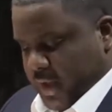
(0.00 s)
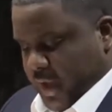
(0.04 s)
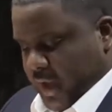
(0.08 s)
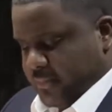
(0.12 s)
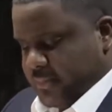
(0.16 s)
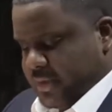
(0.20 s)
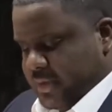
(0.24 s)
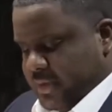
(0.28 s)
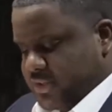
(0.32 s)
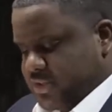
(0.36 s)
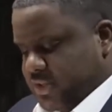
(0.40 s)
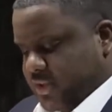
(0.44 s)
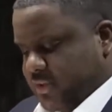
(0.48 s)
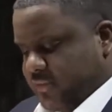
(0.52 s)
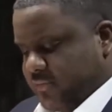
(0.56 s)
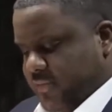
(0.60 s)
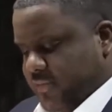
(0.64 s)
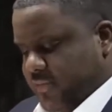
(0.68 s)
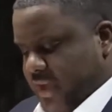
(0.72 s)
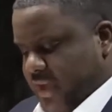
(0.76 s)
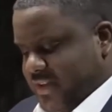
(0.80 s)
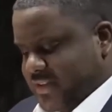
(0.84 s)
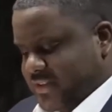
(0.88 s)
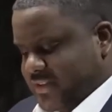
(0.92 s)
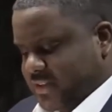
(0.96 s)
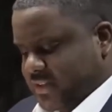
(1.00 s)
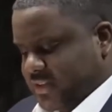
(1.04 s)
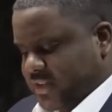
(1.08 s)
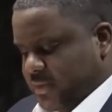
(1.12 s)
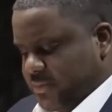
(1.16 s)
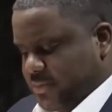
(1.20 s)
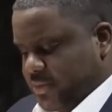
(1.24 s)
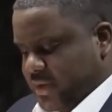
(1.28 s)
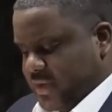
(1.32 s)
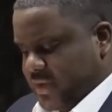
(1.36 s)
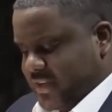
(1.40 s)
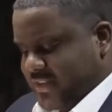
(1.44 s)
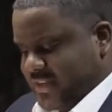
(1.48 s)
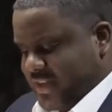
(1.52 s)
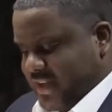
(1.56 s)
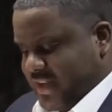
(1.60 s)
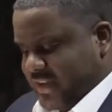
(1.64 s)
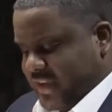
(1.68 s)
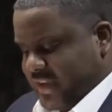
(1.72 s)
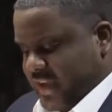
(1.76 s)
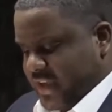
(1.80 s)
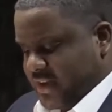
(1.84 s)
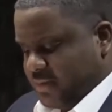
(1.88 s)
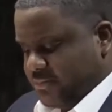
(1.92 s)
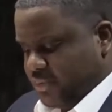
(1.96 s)
I mean to convey a deliberate and
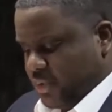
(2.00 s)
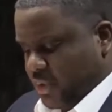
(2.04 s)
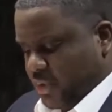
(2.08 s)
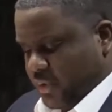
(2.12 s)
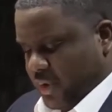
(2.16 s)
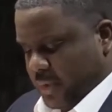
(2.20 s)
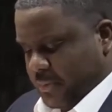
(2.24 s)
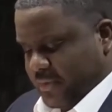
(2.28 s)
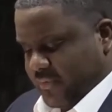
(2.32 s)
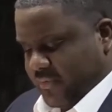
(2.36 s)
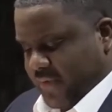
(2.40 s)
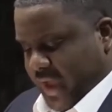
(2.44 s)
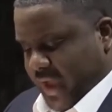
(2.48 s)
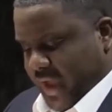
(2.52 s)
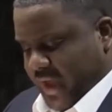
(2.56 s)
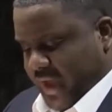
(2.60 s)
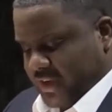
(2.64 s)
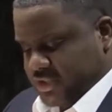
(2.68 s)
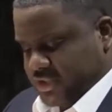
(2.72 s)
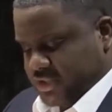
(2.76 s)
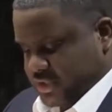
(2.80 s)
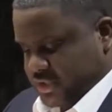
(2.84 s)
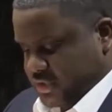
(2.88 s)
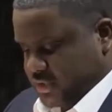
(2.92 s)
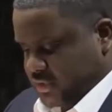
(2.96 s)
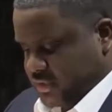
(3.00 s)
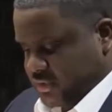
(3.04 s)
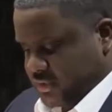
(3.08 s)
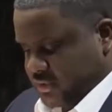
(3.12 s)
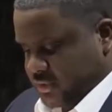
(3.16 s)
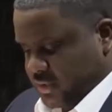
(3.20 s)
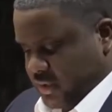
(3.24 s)
dedicated program of action